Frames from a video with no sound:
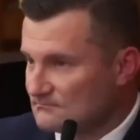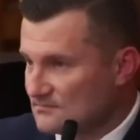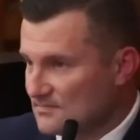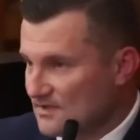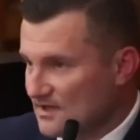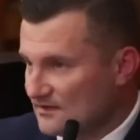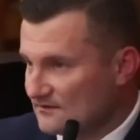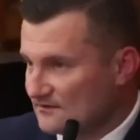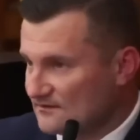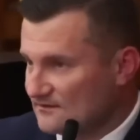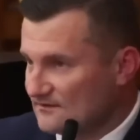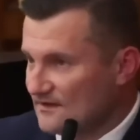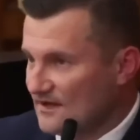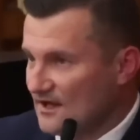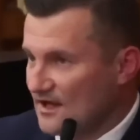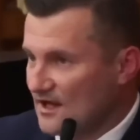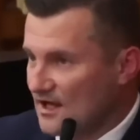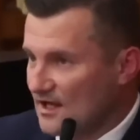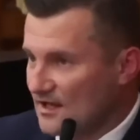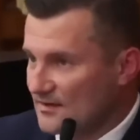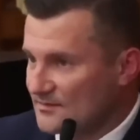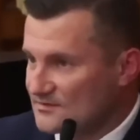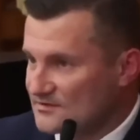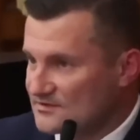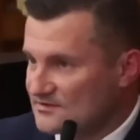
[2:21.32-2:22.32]
At
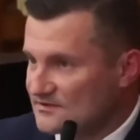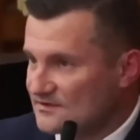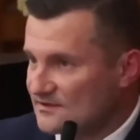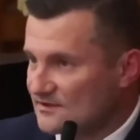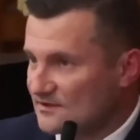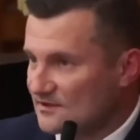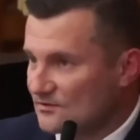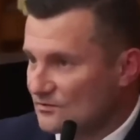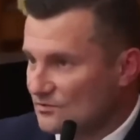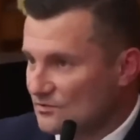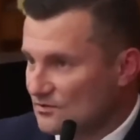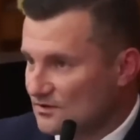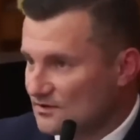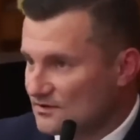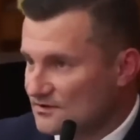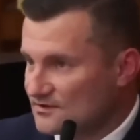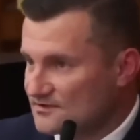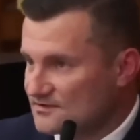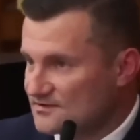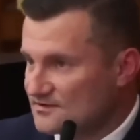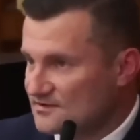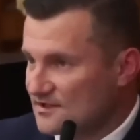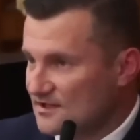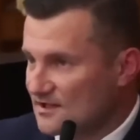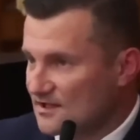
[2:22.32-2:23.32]
times there
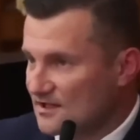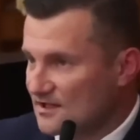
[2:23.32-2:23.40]
was